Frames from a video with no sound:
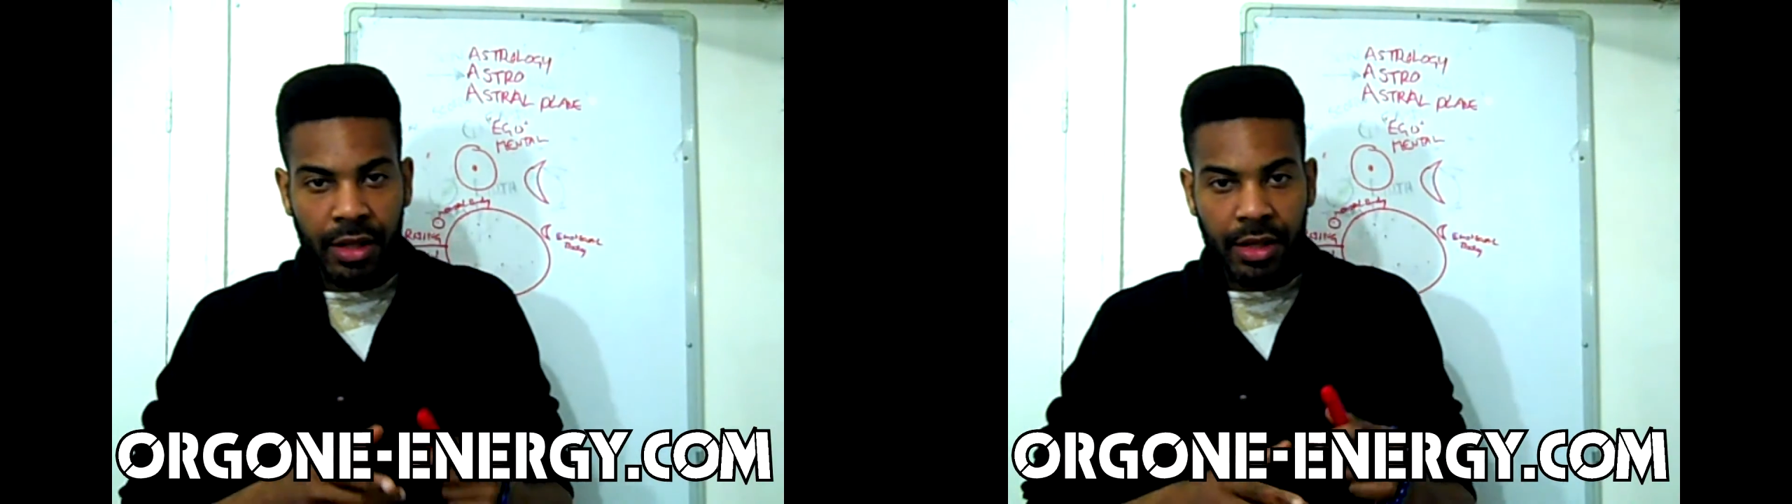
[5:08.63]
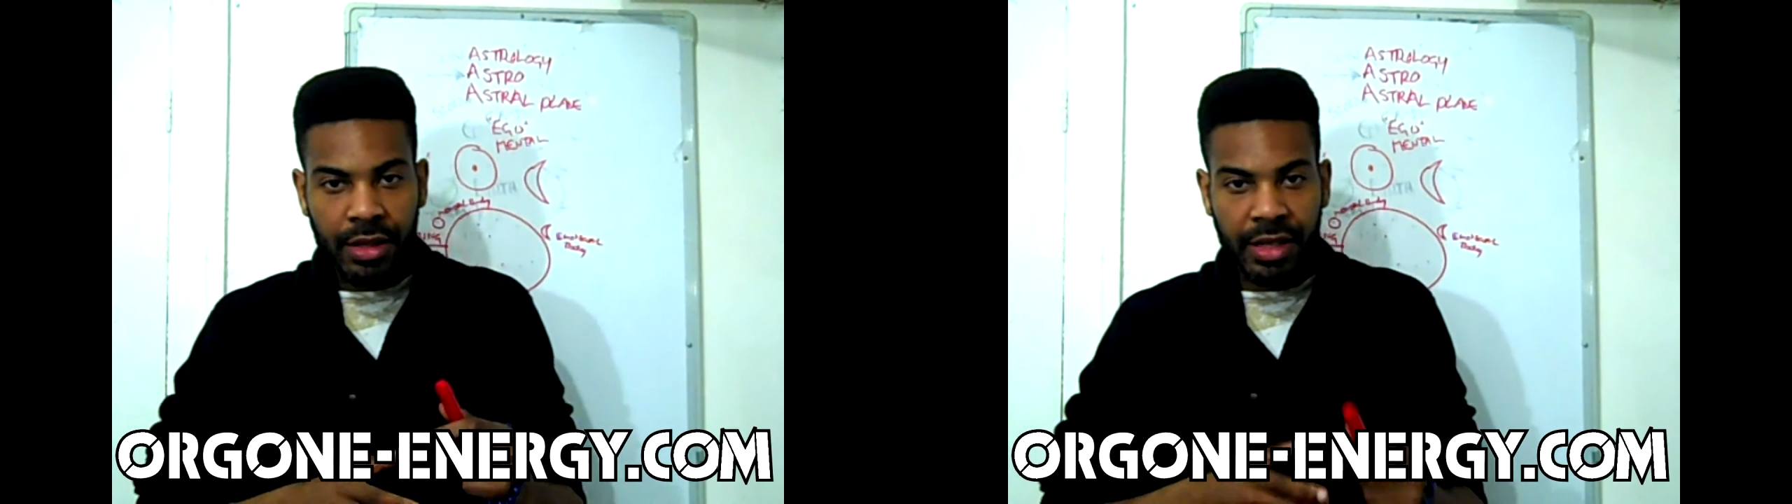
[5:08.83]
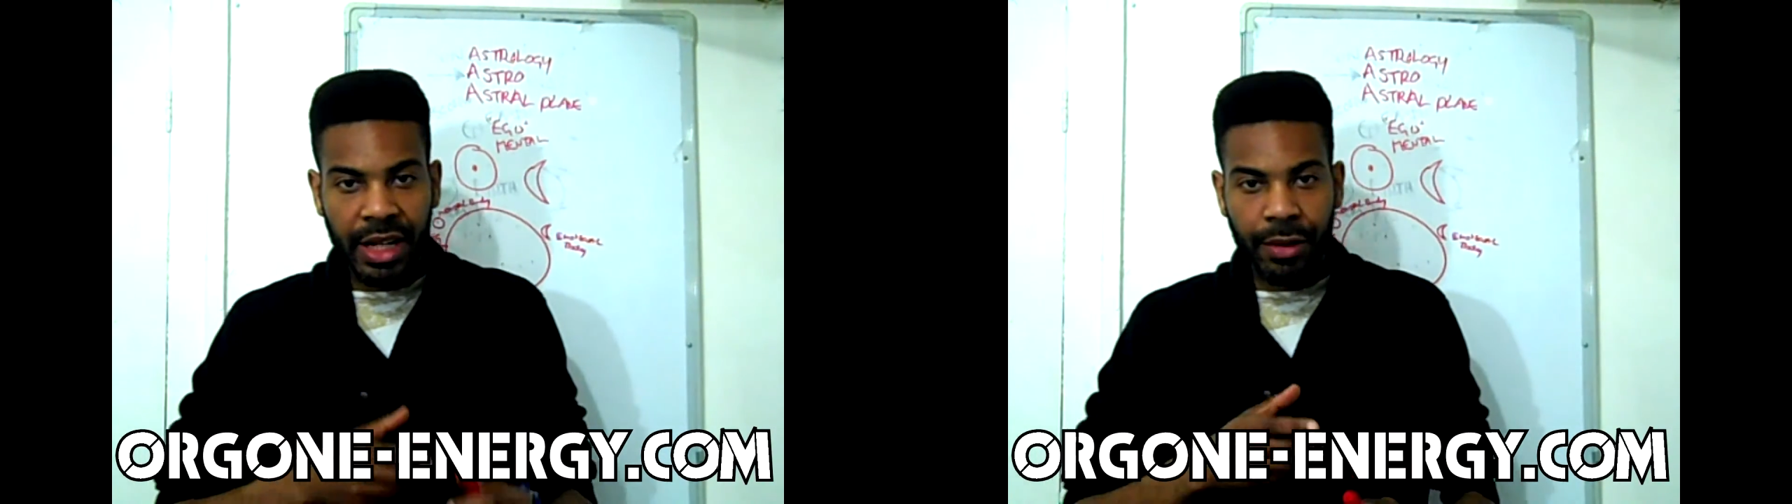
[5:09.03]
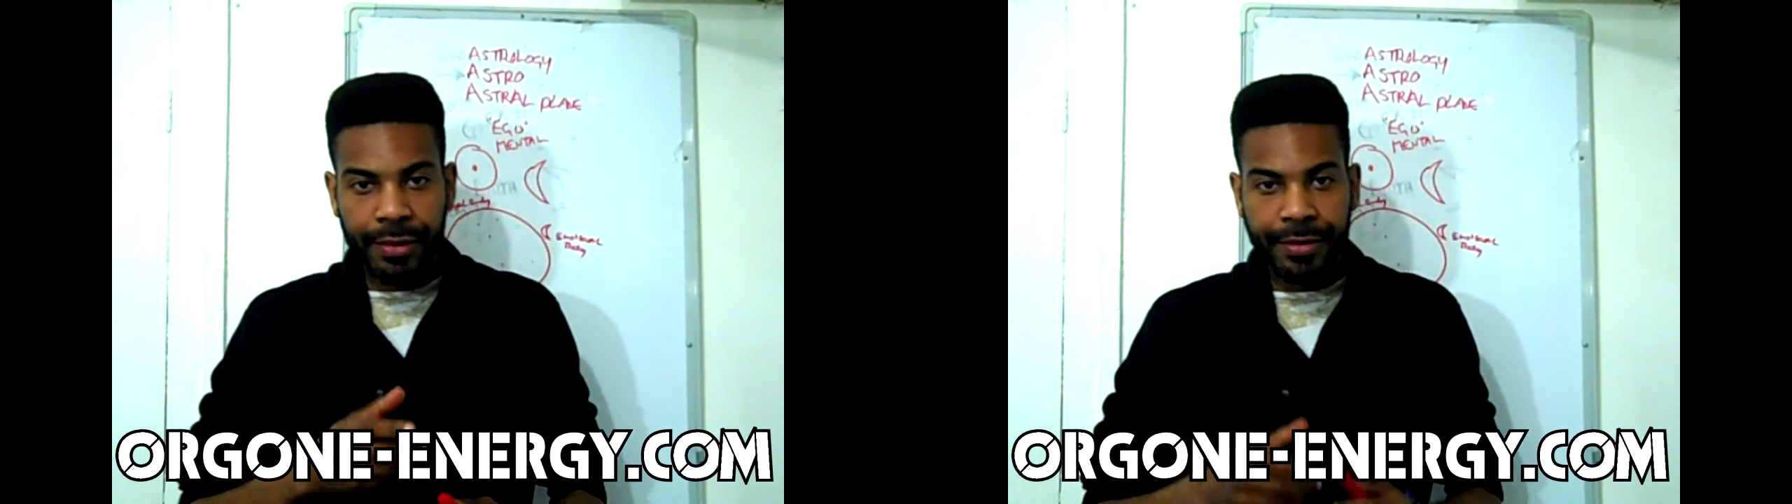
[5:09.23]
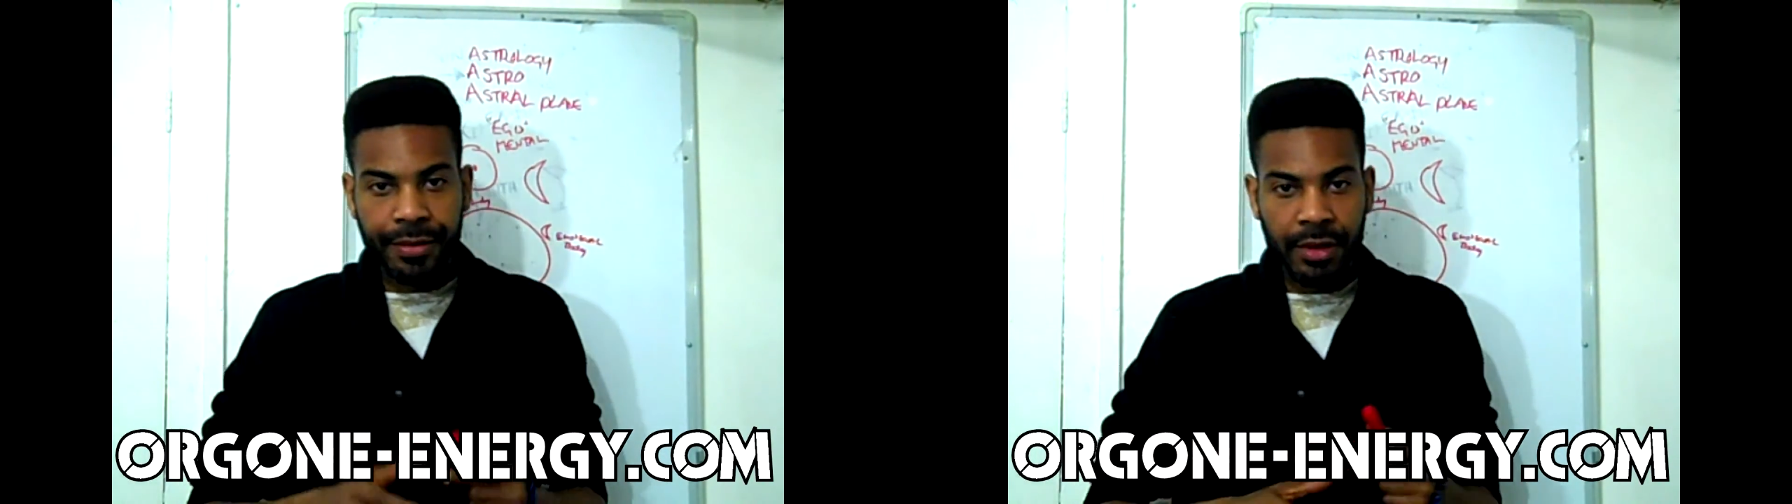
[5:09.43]

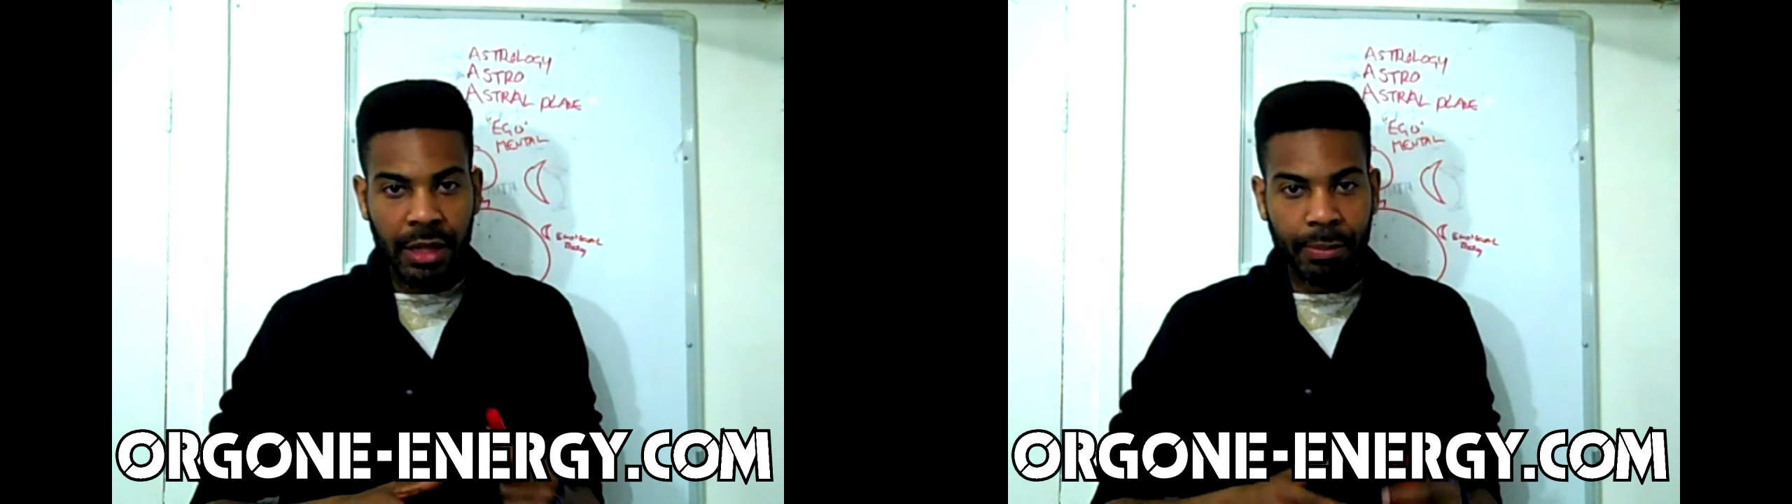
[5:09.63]
self.